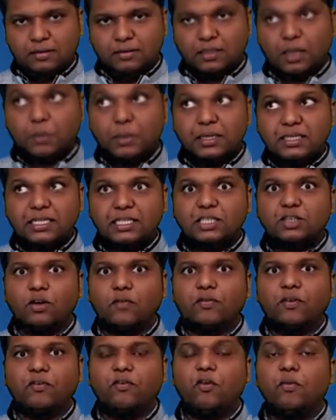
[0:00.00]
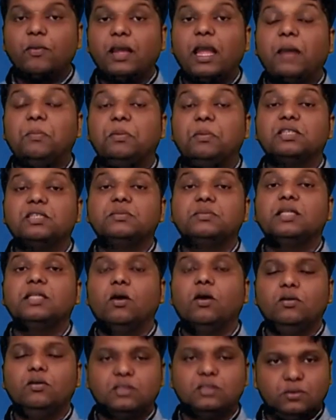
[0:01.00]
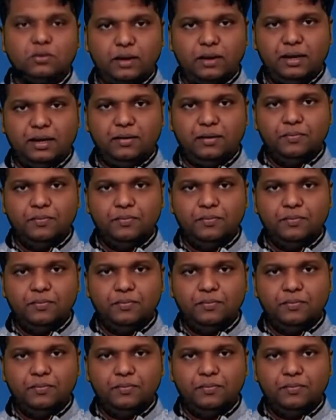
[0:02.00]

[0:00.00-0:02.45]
That means it's of the form a plus b the whole square.